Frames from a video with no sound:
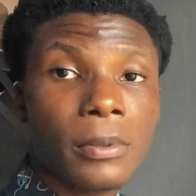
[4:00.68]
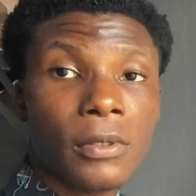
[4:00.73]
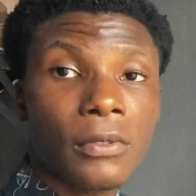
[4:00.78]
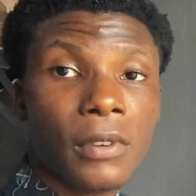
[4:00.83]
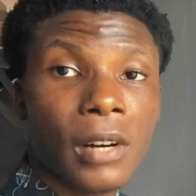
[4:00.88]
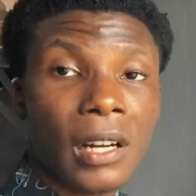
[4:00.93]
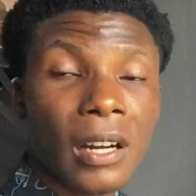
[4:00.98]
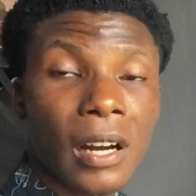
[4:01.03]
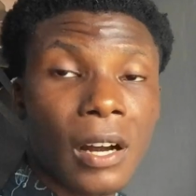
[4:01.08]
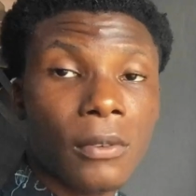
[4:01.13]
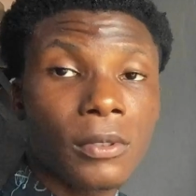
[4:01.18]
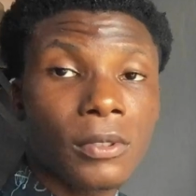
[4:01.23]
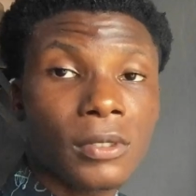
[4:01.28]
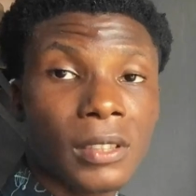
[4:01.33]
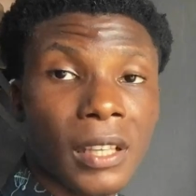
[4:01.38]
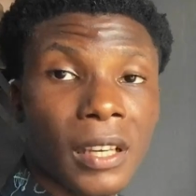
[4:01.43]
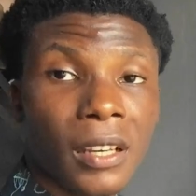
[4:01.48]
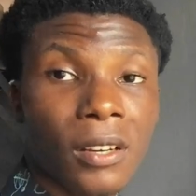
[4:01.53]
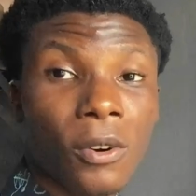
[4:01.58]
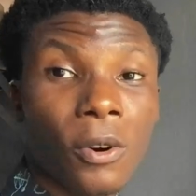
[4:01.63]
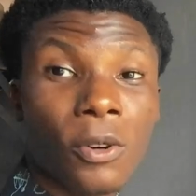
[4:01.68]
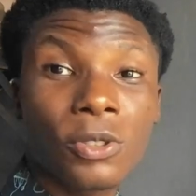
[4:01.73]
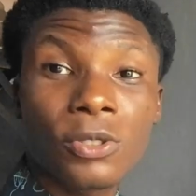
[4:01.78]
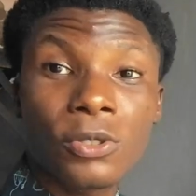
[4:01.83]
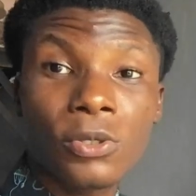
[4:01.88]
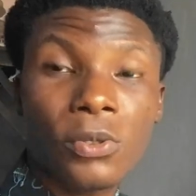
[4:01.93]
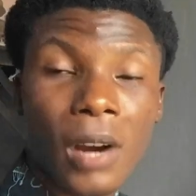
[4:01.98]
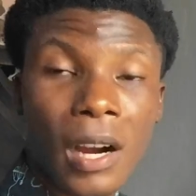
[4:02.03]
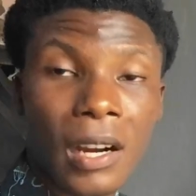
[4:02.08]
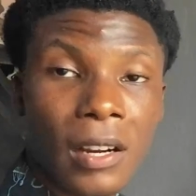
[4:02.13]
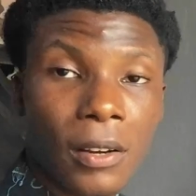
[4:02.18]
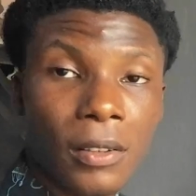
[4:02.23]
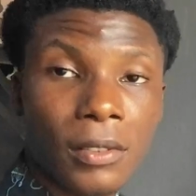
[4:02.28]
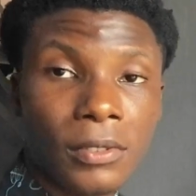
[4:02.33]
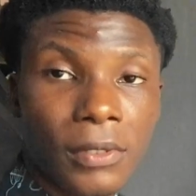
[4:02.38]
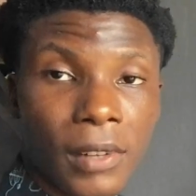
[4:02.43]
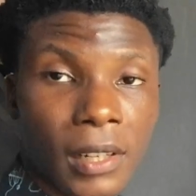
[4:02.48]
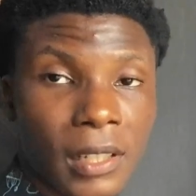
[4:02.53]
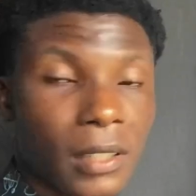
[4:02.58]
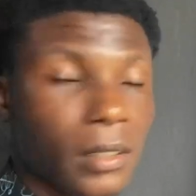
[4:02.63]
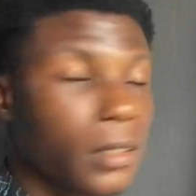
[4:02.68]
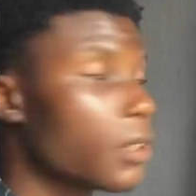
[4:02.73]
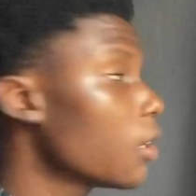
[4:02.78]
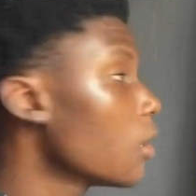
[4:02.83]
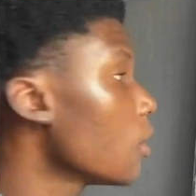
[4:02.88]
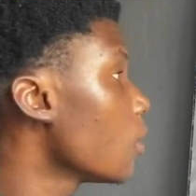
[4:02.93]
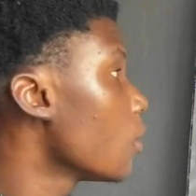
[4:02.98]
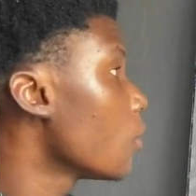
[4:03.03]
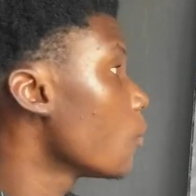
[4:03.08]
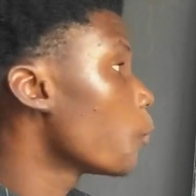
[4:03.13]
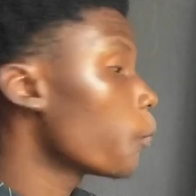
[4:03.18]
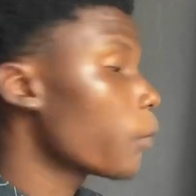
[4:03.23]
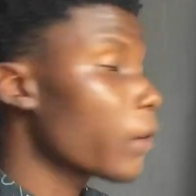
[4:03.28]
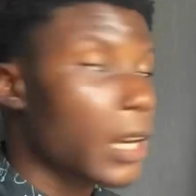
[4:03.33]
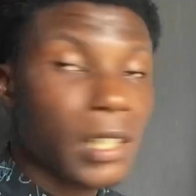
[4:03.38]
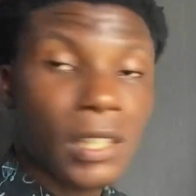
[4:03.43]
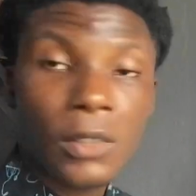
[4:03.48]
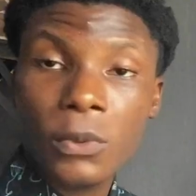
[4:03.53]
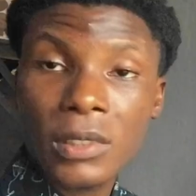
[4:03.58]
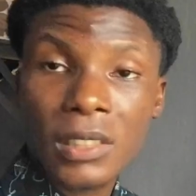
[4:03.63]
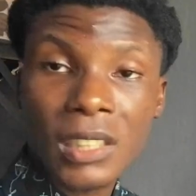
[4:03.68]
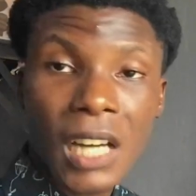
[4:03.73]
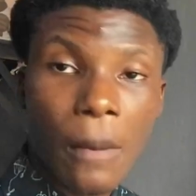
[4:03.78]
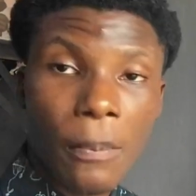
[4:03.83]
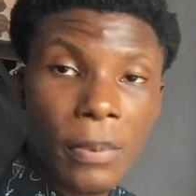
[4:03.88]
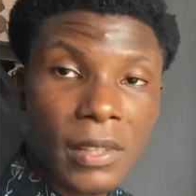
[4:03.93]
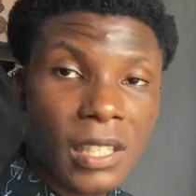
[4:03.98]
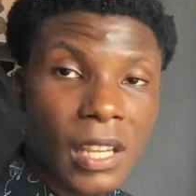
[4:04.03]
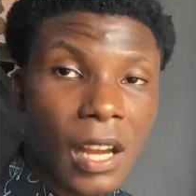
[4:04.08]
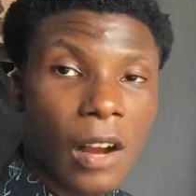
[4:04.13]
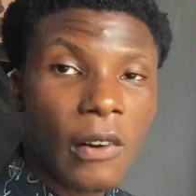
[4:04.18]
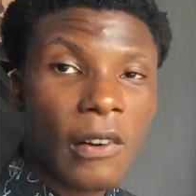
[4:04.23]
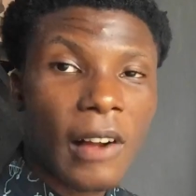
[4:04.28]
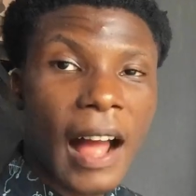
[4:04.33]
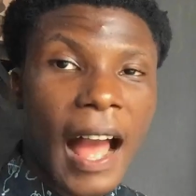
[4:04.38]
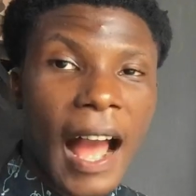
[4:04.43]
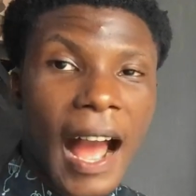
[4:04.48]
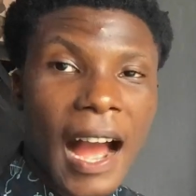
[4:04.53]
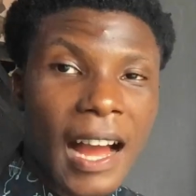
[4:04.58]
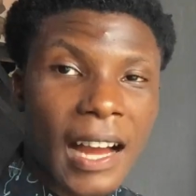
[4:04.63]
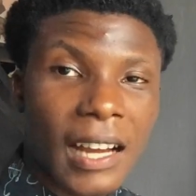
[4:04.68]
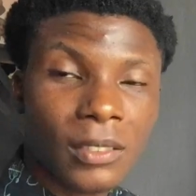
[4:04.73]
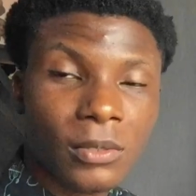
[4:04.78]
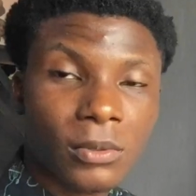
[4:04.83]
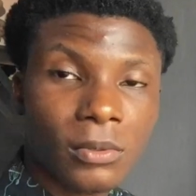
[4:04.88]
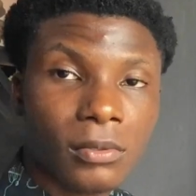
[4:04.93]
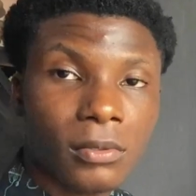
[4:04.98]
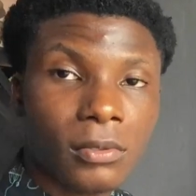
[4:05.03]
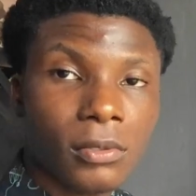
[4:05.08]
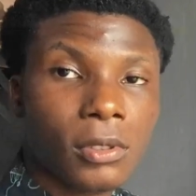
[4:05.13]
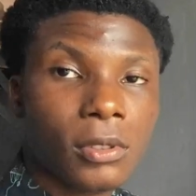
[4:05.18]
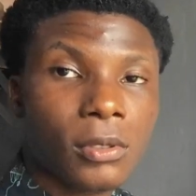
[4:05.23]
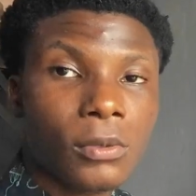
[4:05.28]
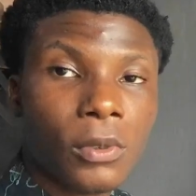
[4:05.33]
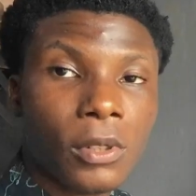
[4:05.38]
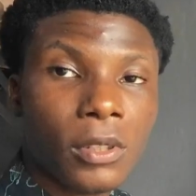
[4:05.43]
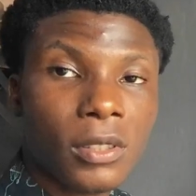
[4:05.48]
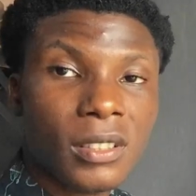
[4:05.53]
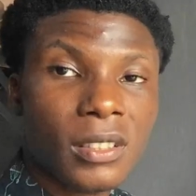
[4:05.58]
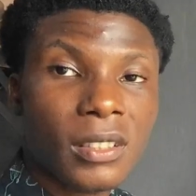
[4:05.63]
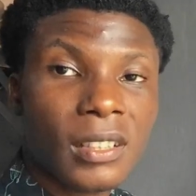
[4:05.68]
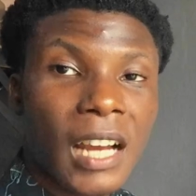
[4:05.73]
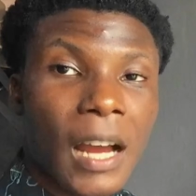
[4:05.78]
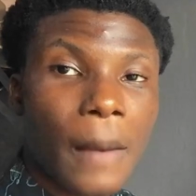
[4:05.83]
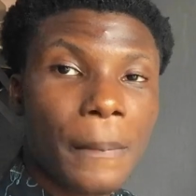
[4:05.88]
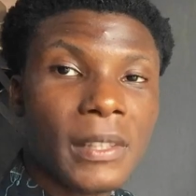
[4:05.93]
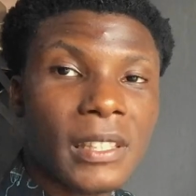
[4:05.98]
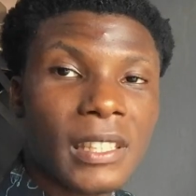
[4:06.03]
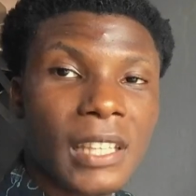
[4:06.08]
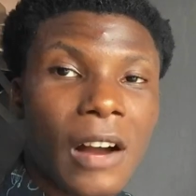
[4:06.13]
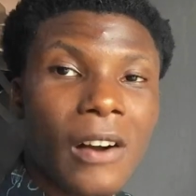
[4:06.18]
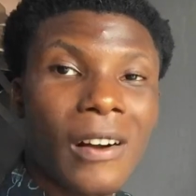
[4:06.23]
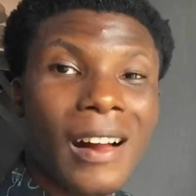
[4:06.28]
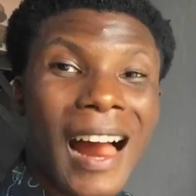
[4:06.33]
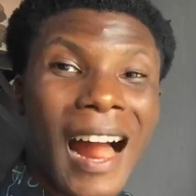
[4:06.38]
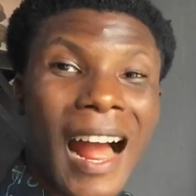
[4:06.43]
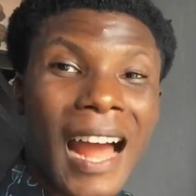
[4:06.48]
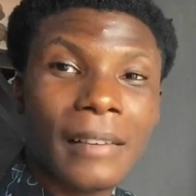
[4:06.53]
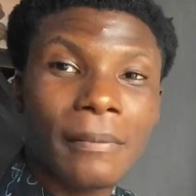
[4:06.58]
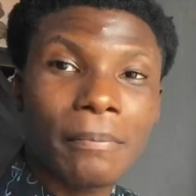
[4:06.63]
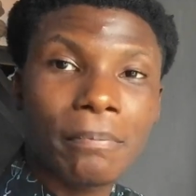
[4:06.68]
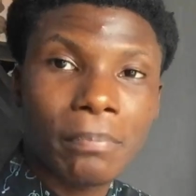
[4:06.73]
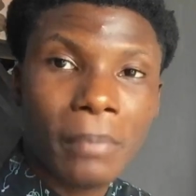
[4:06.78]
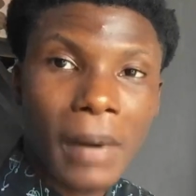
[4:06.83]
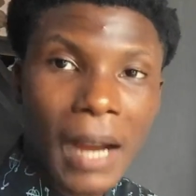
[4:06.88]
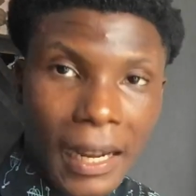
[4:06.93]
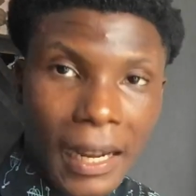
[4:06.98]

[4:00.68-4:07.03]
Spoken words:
of accounts here, or two accounts rather, we are dealing with capital and capital and